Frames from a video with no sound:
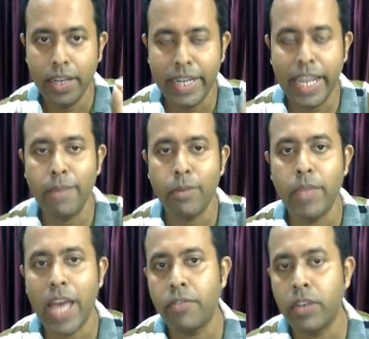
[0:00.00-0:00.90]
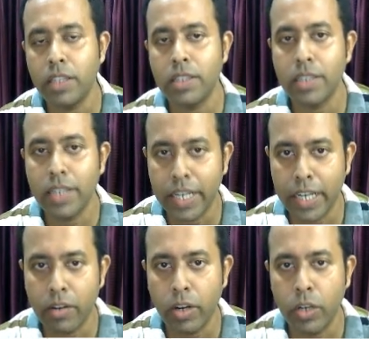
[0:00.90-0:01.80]
name of the average greater
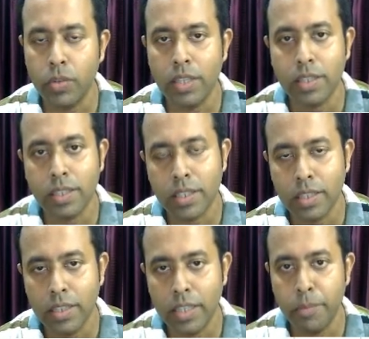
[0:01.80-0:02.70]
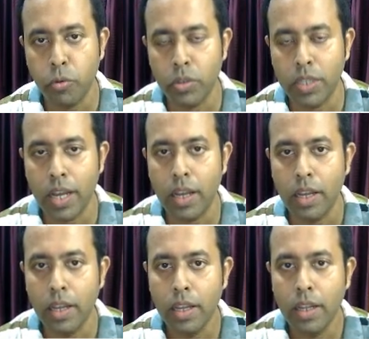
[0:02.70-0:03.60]
equal to this then put the
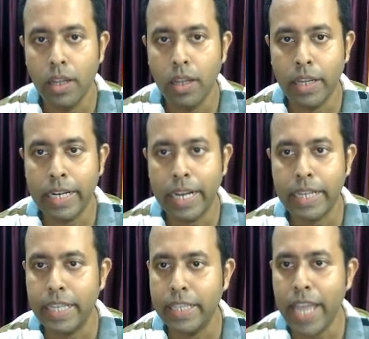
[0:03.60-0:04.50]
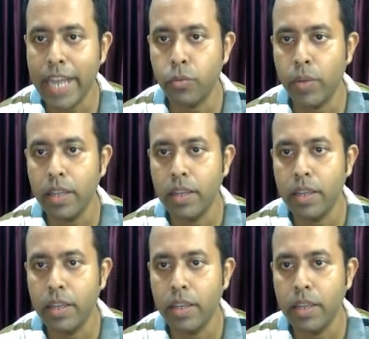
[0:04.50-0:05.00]
grade in that way,